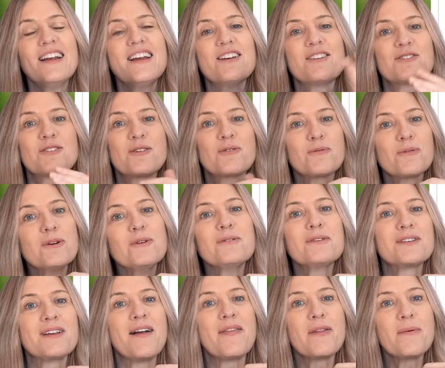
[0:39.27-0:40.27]
So the root
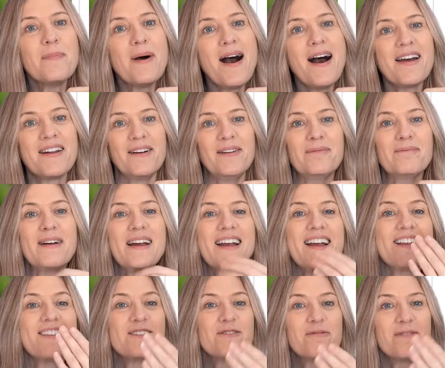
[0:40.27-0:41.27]
is on the bottom
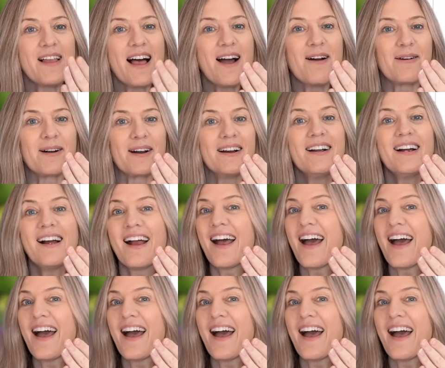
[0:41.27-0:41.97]
and the flower